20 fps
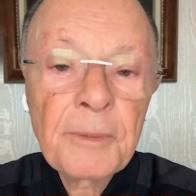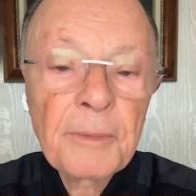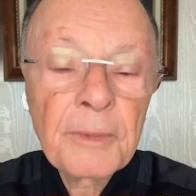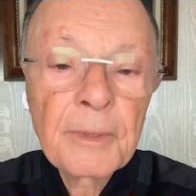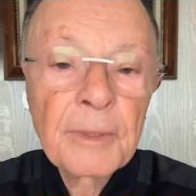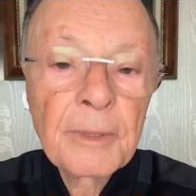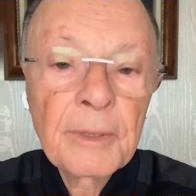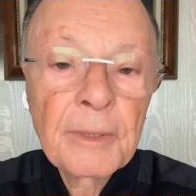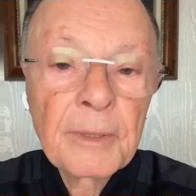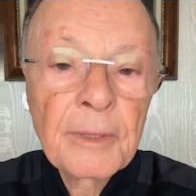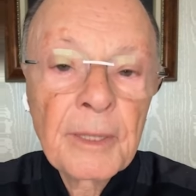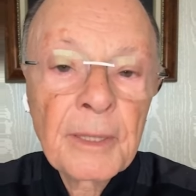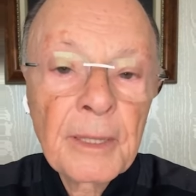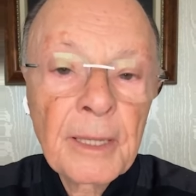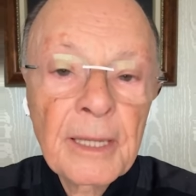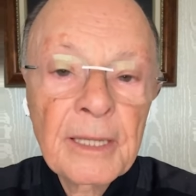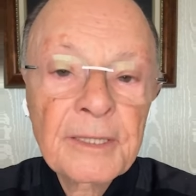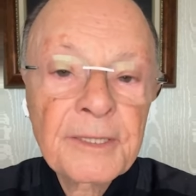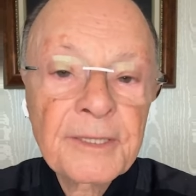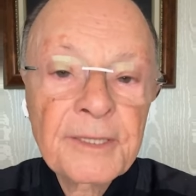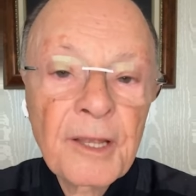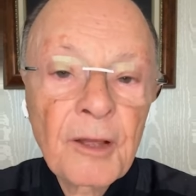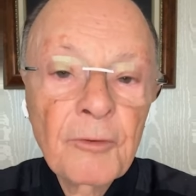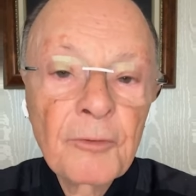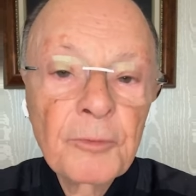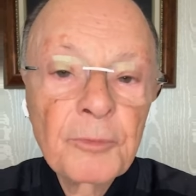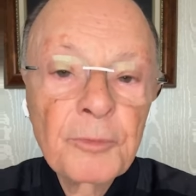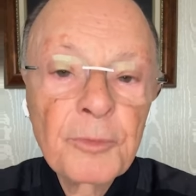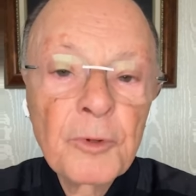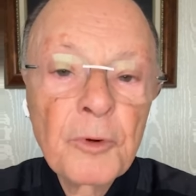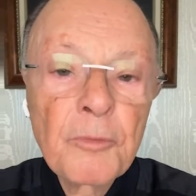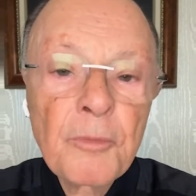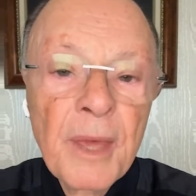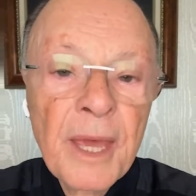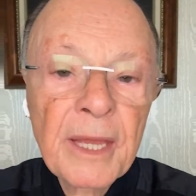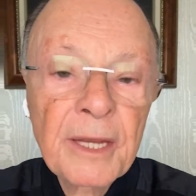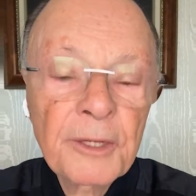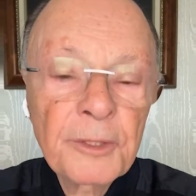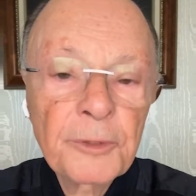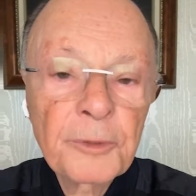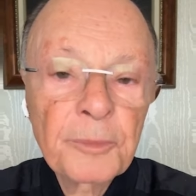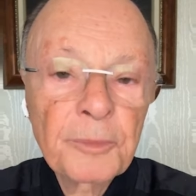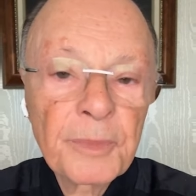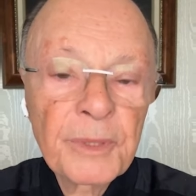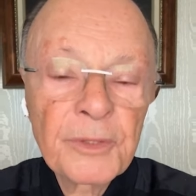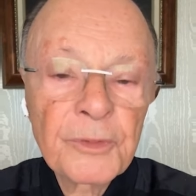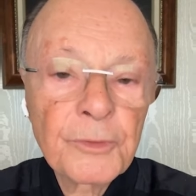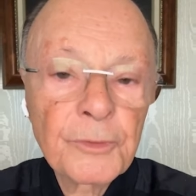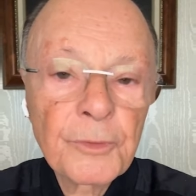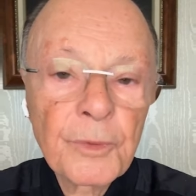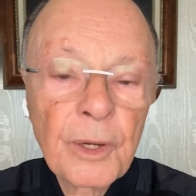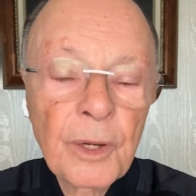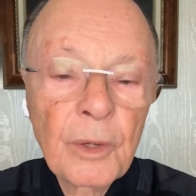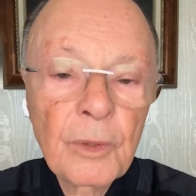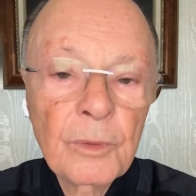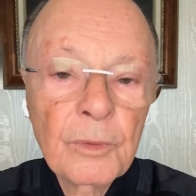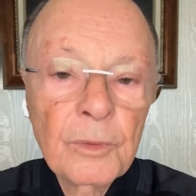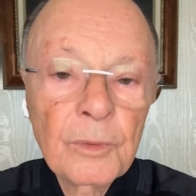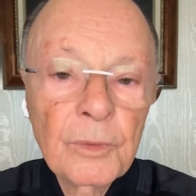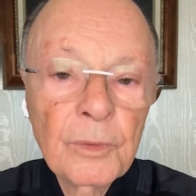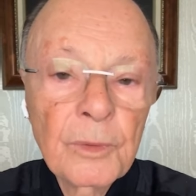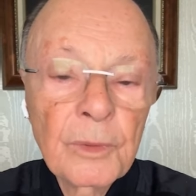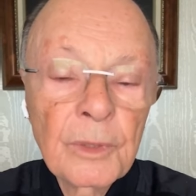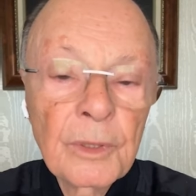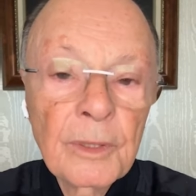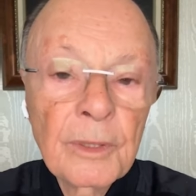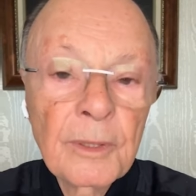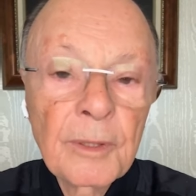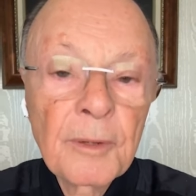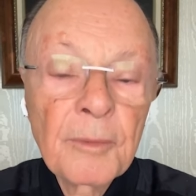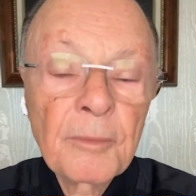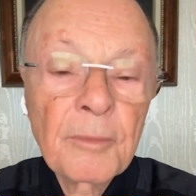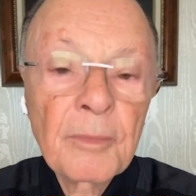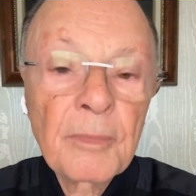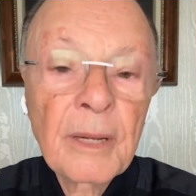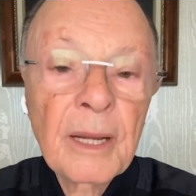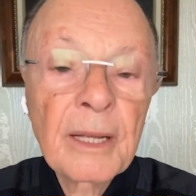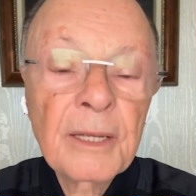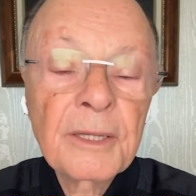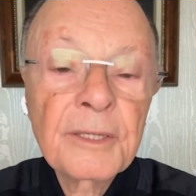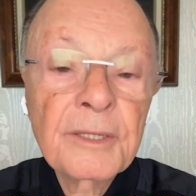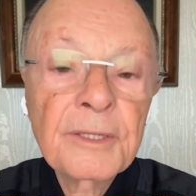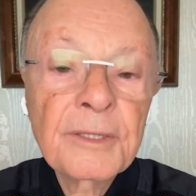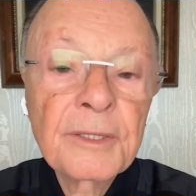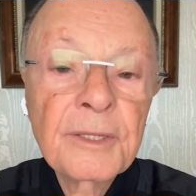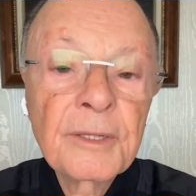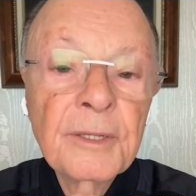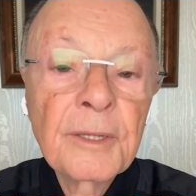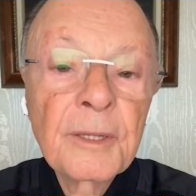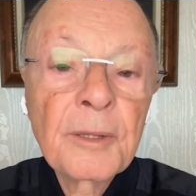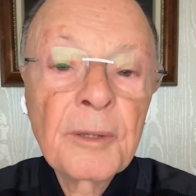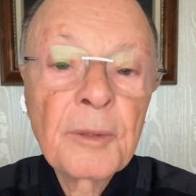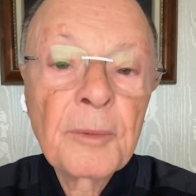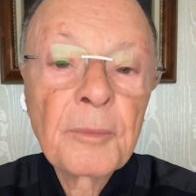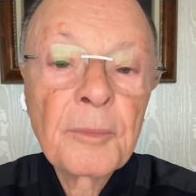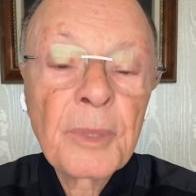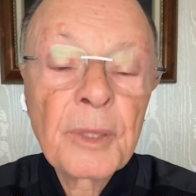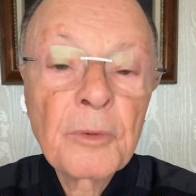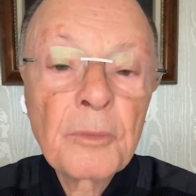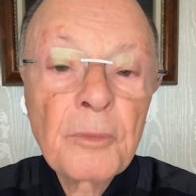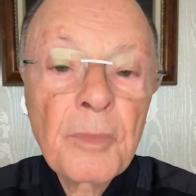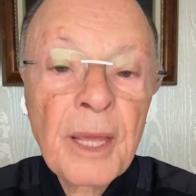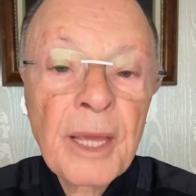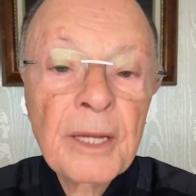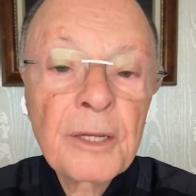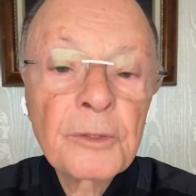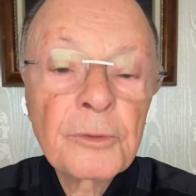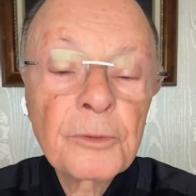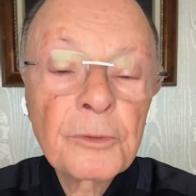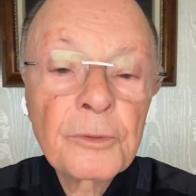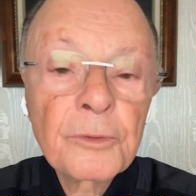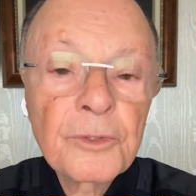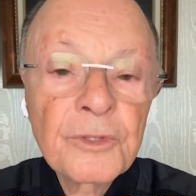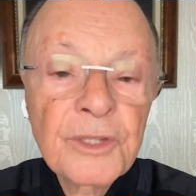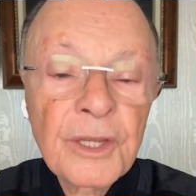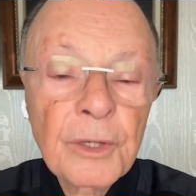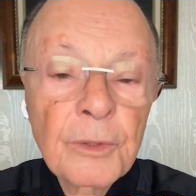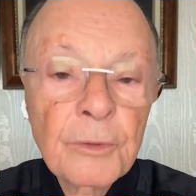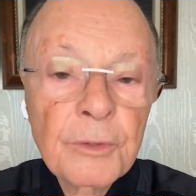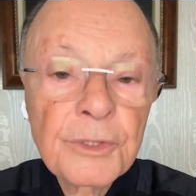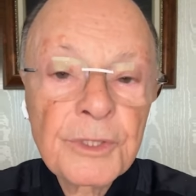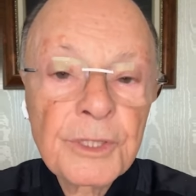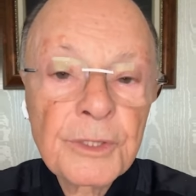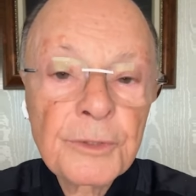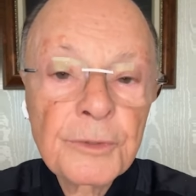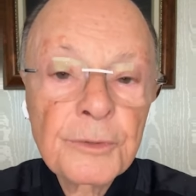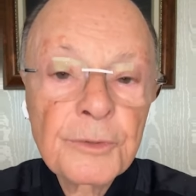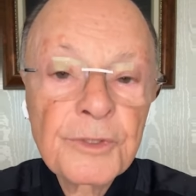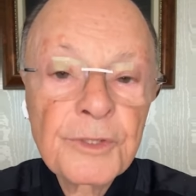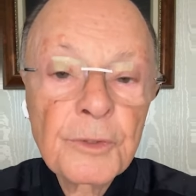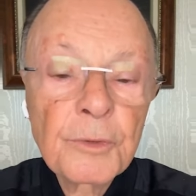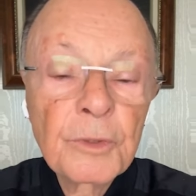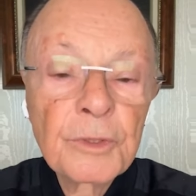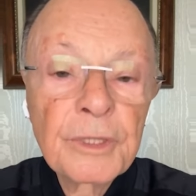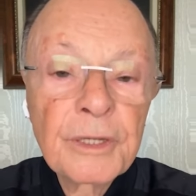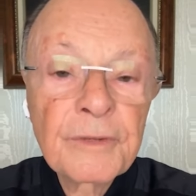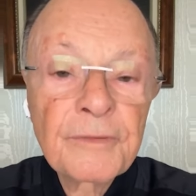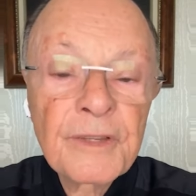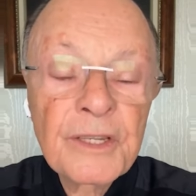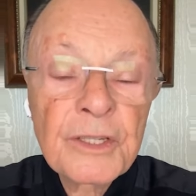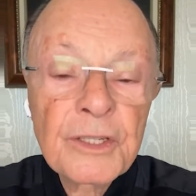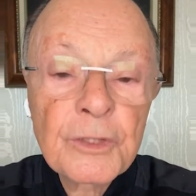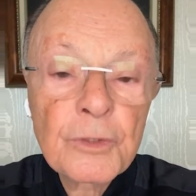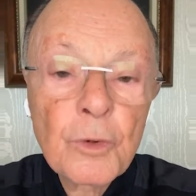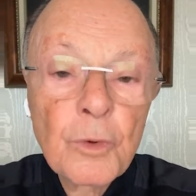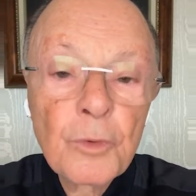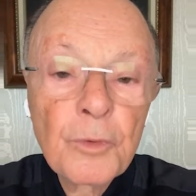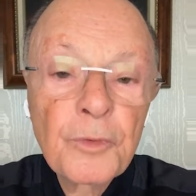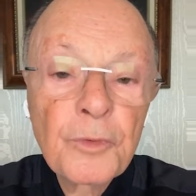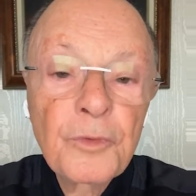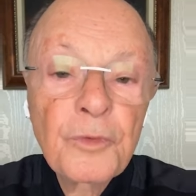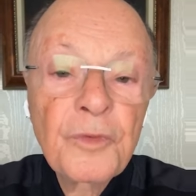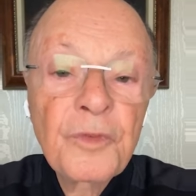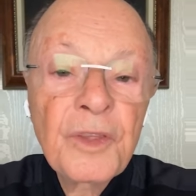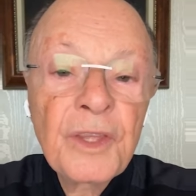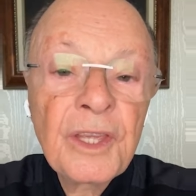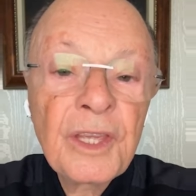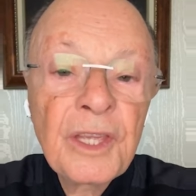No one is saved by personal merit, but by the merit of the Lord Jesus.